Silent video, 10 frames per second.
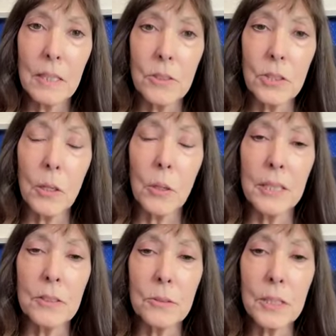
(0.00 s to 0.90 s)
So
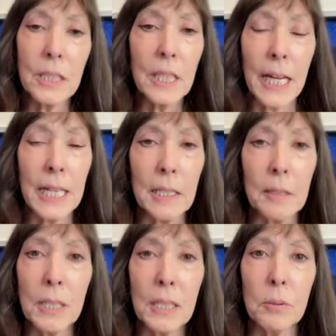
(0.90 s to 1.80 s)
it's really
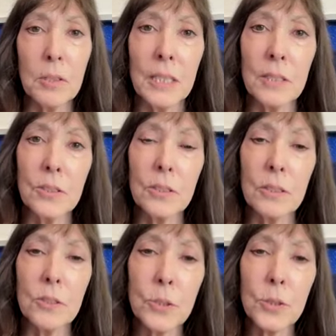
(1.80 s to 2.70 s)
guiding people into
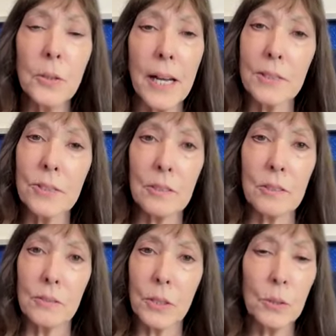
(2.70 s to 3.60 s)
the true
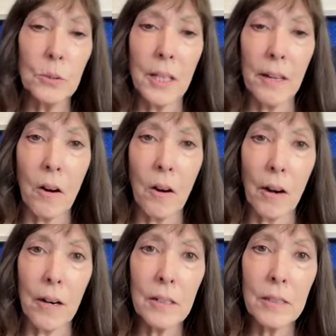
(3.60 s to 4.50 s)
essence of who they
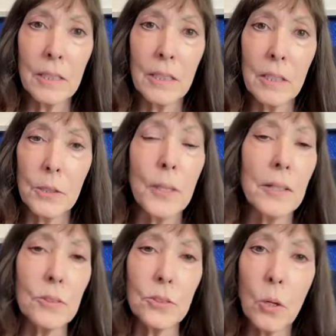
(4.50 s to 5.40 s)
are
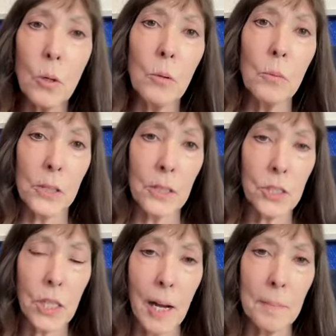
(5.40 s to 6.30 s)
throughout this whole
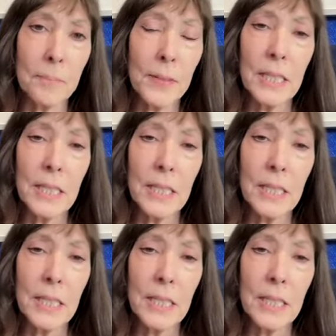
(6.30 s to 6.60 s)
workshop,